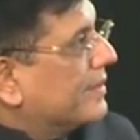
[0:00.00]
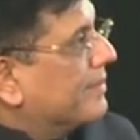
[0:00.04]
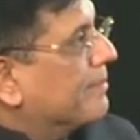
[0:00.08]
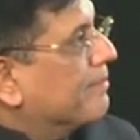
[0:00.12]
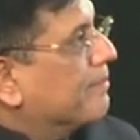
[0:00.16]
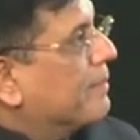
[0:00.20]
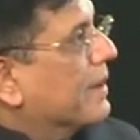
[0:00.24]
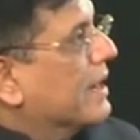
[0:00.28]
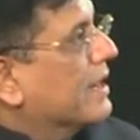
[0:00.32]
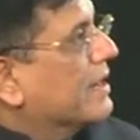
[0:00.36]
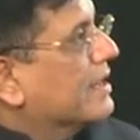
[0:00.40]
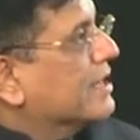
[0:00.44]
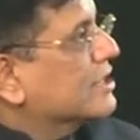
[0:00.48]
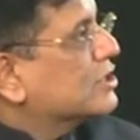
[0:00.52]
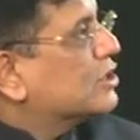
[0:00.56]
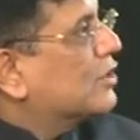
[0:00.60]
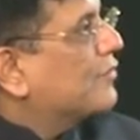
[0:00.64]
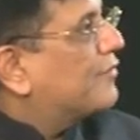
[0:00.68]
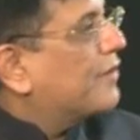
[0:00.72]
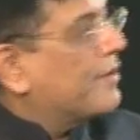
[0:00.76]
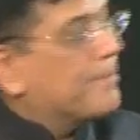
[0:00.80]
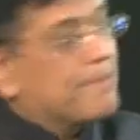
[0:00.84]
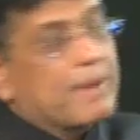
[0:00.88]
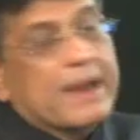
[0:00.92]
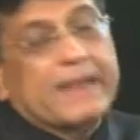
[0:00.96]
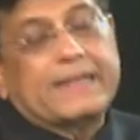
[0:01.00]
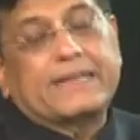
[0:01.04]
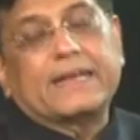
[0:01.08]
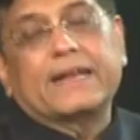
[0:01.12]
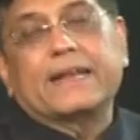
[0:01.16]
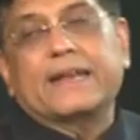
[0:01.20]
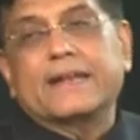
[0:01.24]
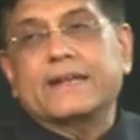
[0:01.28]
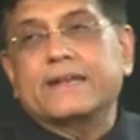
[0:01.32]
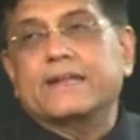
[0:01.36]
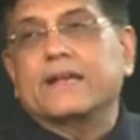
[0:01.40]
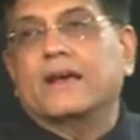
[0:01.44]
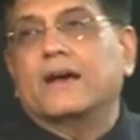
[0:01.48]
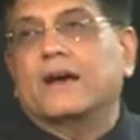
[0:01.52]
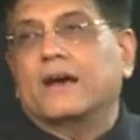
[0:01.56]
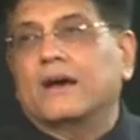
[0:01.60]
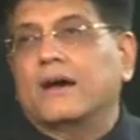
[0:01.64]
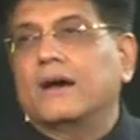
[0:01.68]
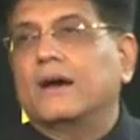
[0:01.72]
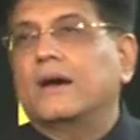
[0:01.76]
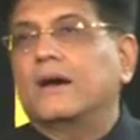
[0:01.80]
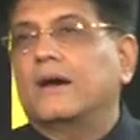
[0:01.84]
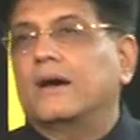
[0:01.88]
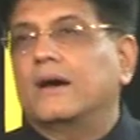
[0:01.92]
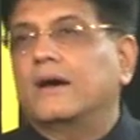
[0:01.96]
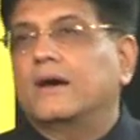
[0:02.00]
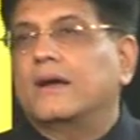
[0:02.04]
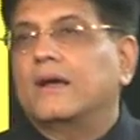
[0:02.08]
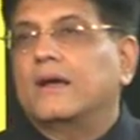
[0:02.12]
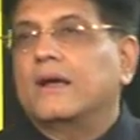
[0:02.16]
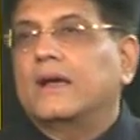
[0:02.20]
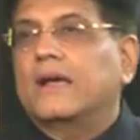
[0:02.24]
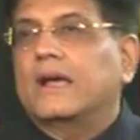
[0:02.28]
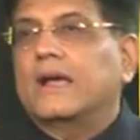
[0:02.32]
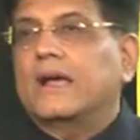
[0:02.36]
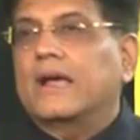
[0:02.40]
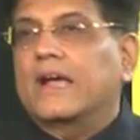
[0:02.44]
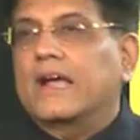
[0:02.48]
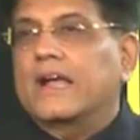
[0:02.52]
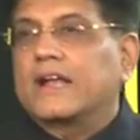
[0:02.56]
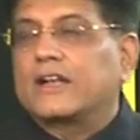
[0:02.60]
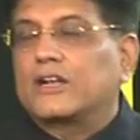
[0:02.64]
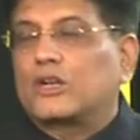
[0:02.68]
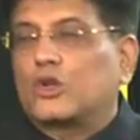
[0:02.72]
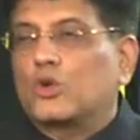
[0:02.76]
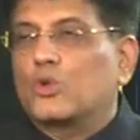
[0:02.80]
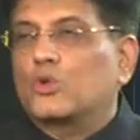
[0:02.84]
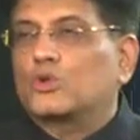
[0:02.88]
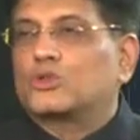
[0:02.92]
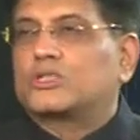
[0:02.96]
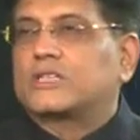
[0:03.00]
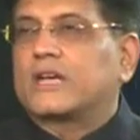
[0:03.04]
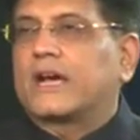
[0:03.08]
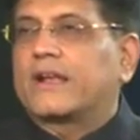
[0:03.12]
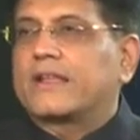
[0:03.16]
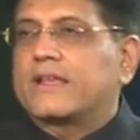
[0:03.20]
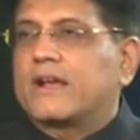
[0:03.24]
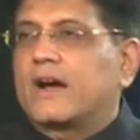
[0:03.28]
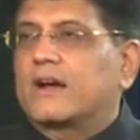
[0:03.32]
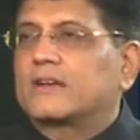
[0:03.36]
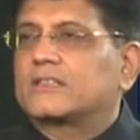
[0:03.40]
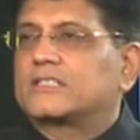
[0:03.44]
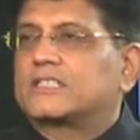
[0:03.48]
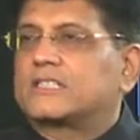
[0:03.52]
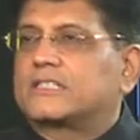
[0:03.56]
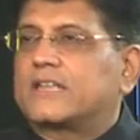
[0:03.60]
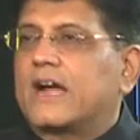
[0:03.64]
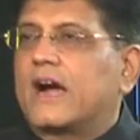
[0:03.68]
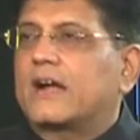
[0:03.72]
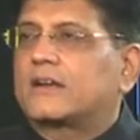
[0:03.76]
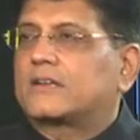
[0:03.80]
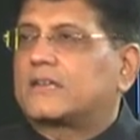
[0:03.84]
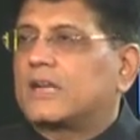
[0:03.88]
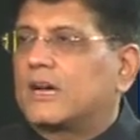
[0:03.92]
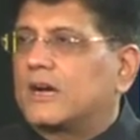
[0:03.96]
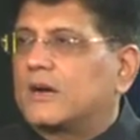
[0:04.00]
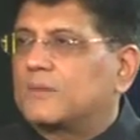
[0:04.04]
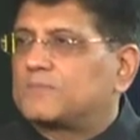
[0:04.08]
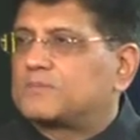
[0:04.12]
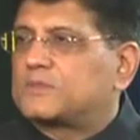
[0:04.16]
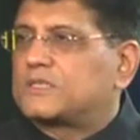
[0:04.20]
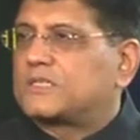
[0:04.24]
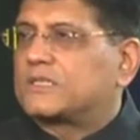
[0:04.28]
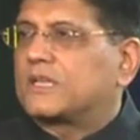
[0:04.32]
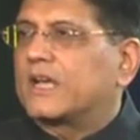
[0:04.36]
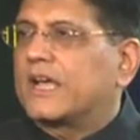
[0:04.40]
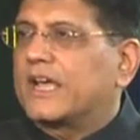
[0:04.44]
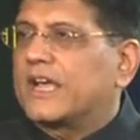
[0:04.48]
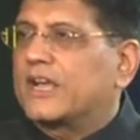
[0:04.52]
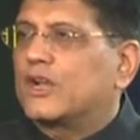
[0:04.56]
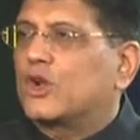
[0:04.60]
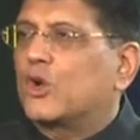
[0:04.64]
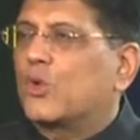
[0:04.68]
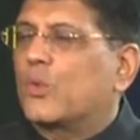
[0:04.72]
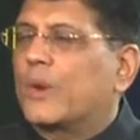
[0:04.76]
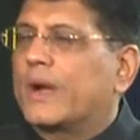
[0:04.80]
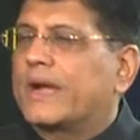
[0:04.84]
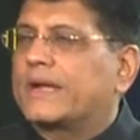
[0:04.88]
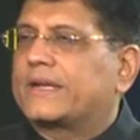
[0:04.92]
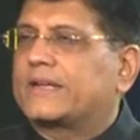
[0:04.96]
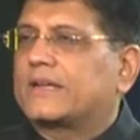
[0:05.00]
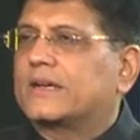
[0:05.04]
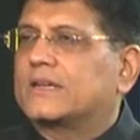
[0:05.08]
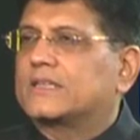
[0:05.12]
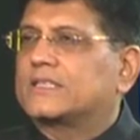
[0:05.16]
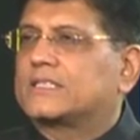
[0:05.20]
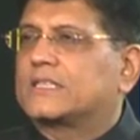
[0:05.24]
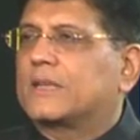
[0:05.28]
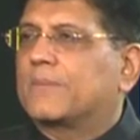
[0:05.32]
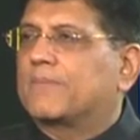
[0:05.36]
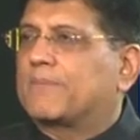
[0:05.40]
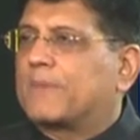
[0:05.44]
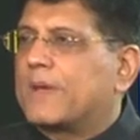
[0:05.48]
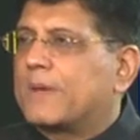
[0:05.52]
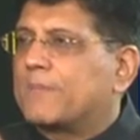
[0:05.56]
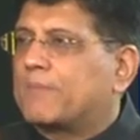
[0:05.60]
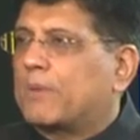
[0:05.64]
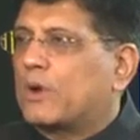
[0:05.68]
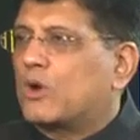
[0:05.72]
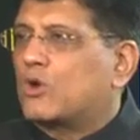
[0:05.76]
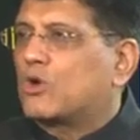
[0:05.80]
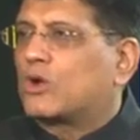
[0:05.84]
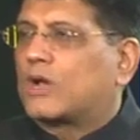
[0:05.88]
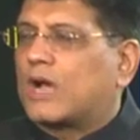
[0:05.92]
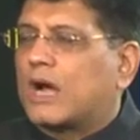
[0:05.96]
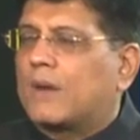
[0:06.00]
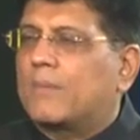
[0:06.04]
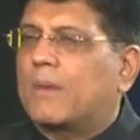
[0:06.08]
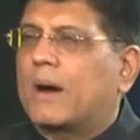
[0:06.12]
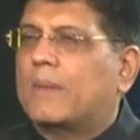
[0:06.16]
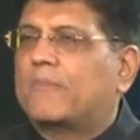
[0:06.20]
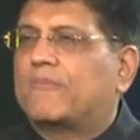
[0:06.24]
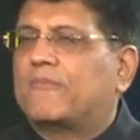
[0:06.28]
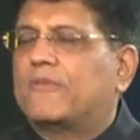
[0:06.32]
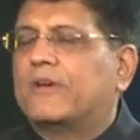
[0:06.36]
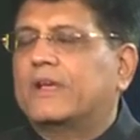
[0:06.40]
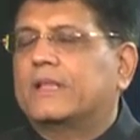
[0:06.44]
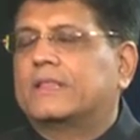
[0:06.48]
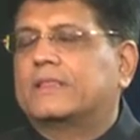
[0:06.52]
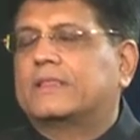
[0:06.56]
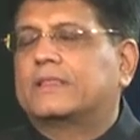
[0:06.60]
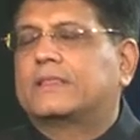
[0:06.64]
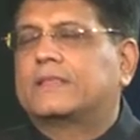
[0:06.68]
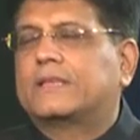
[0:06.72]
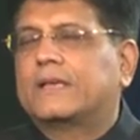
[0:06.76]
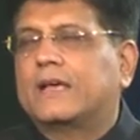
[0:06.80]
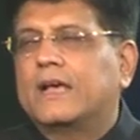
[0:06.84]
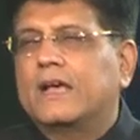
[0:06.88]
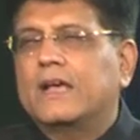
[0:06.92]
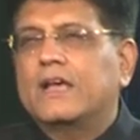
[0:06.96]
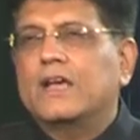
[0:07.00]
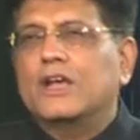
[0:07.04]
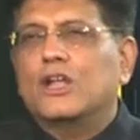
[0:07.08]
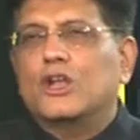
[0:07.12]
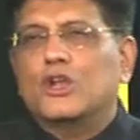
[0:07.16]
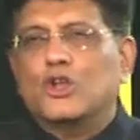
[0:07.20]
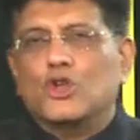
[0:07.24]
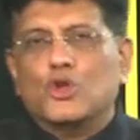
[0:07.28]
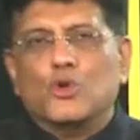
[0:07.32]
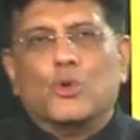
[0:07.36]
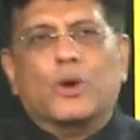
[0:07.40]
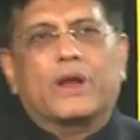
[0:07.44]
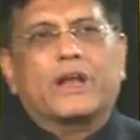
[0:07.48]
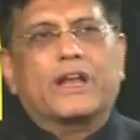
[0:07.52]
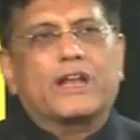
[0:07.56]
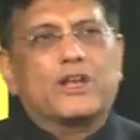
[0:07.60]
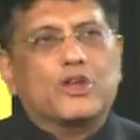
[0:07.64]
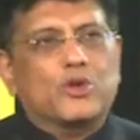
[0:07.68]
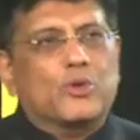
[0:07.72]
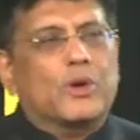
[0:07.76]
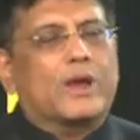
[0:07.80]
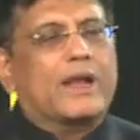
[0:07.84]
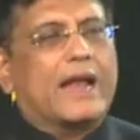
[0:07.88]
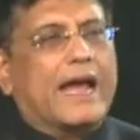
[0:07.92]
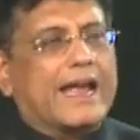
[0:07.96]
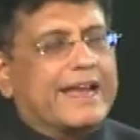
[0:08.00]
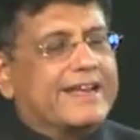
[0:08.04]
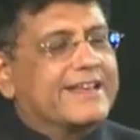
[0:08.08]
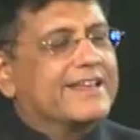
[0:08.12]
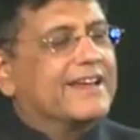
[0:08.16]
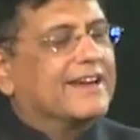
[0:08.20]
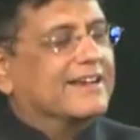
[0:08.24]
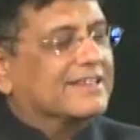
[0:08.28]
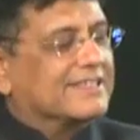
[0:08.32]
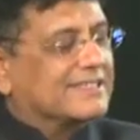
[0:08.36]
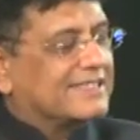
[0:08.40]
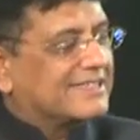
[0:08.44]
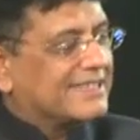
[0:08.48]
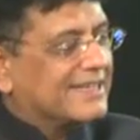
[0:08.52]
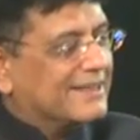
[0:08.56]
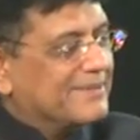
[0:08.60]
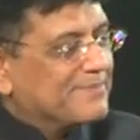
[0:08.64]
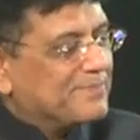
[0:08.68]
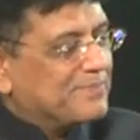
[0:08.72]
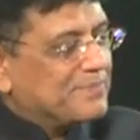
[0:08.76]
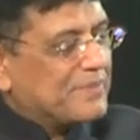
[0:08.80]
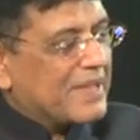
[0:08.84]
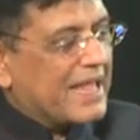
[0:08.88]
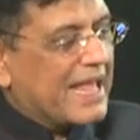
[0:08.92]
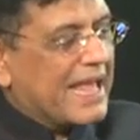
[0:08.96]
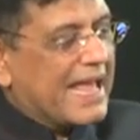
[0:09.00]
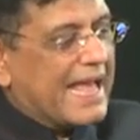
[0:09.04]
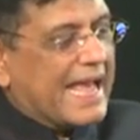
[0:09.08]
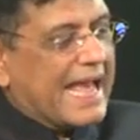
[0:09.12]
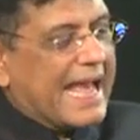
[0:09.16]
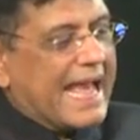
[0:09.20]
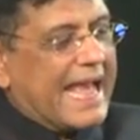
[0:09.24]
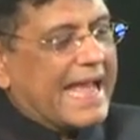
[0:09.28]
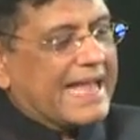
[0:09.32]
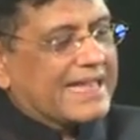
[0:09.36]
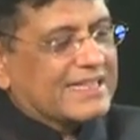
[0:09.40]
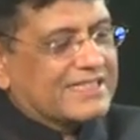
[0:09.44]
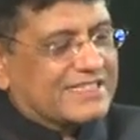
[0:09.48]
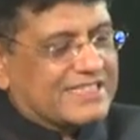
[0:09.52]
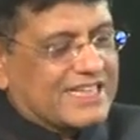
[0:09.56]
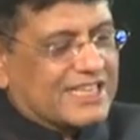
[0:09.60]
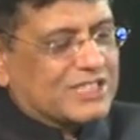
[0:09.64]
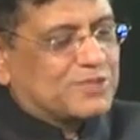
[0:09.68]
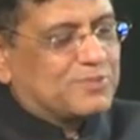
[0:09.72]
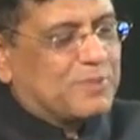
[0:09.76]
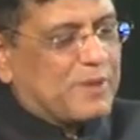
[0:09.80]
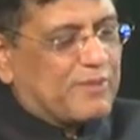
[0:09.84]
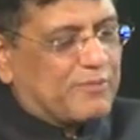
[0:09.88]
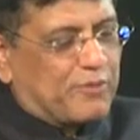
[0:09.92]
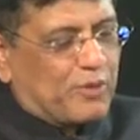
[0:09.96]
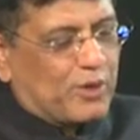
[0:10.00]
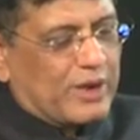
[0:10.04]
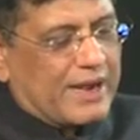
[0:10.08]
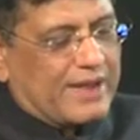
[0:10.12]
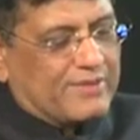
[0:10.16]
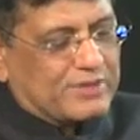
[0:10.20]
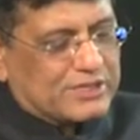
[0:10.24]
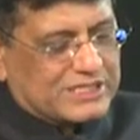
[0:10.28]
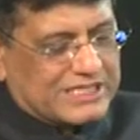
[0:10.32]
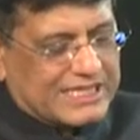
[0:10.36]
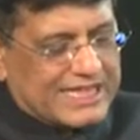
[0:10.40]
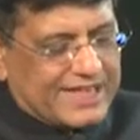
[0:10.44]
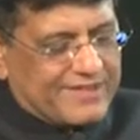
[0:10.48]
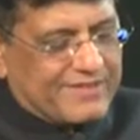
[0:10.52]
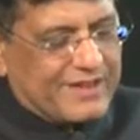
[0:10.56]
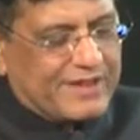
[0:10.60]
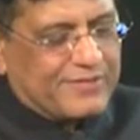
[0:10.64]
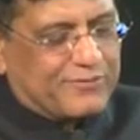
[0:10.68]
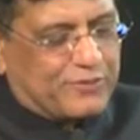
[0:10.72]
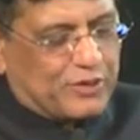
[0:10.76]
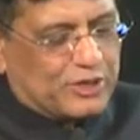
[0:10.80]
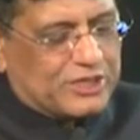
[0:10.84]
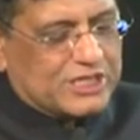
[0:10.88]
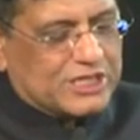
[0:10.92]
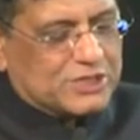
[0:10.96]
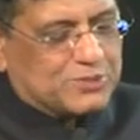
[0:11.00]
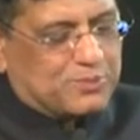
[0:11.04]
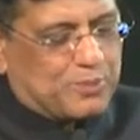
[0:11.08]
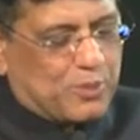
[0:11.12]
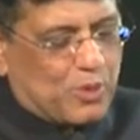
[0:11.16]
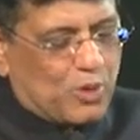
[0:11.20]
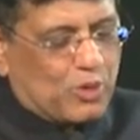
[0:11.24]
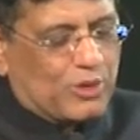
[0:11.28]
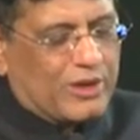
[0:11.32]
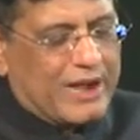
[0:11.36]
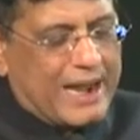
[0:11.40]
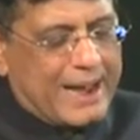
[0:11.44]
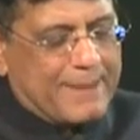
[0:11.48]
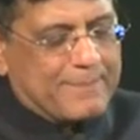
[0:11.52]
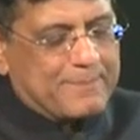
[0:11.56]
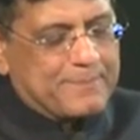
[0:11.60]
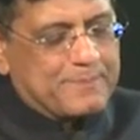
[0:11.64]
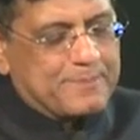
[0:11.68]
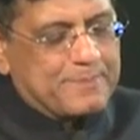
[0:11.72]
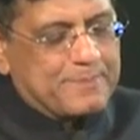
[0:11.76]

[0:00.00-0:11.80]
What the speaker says: Builders of a better India includes our young startups, the innovators, the people who come up with newer and newer ideas. And just before I was leaving for this program,